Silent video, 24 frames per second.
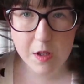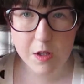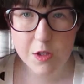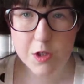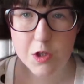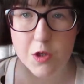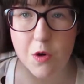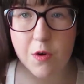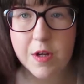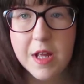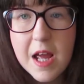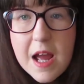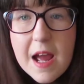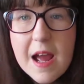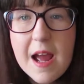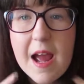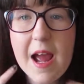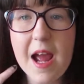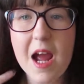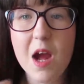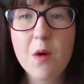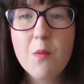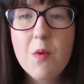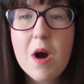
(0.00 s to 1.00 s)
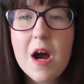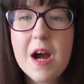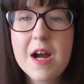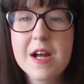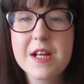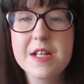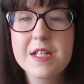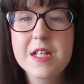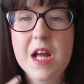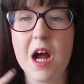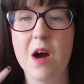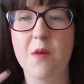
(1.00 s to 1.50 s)
So yeah, hair
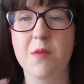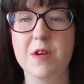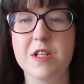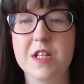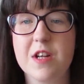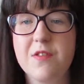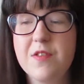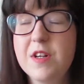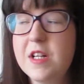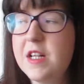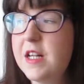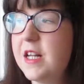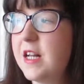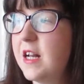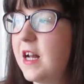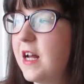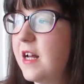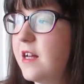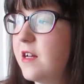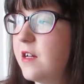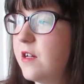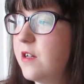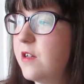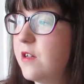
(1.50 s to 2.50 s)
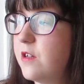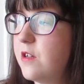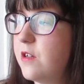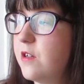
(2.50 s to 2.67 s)
wise, I would definitely like